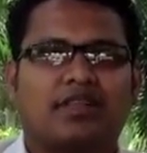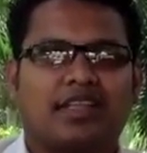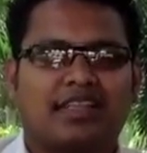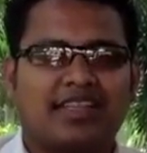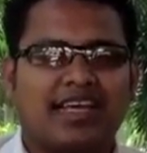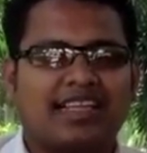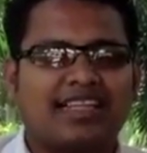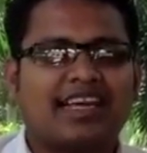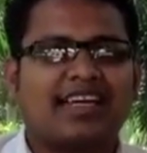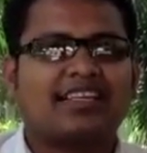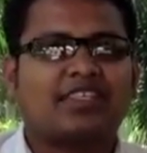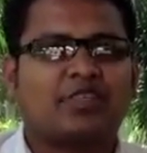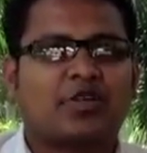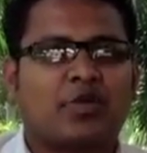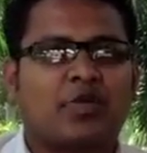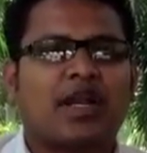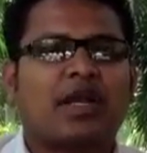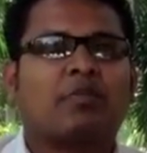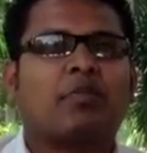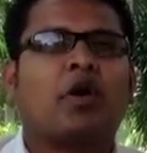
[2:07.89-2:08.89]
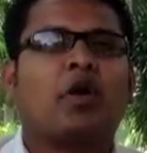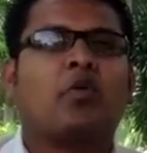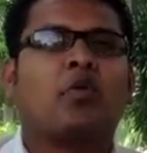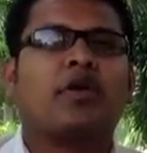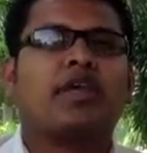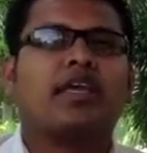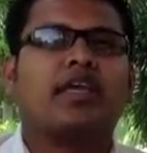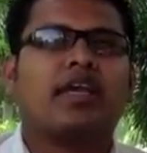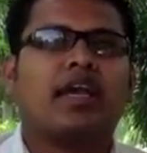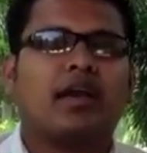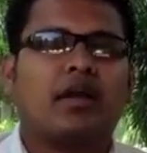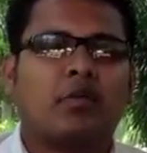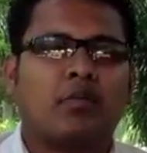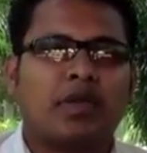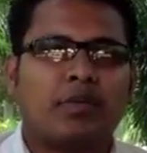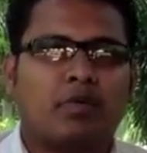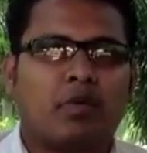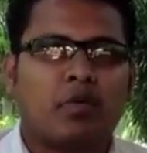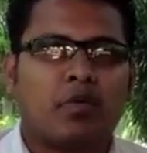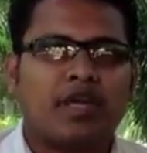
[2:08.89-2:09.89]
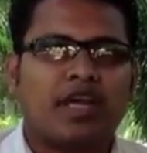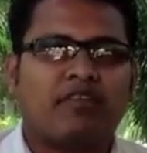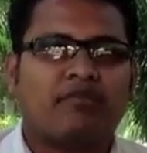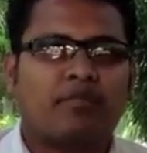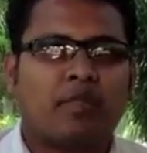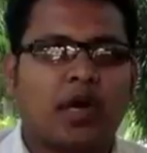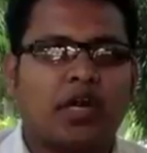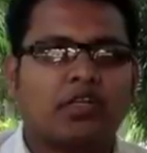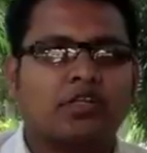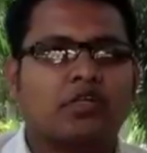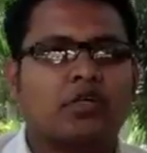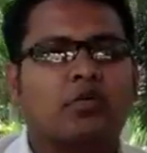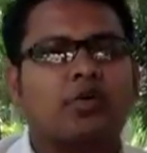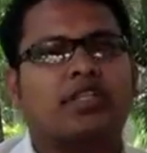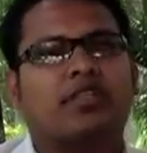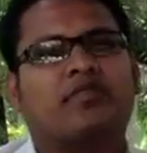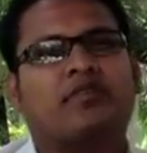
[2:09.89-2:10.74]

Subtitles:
That is correct, but we have partnered with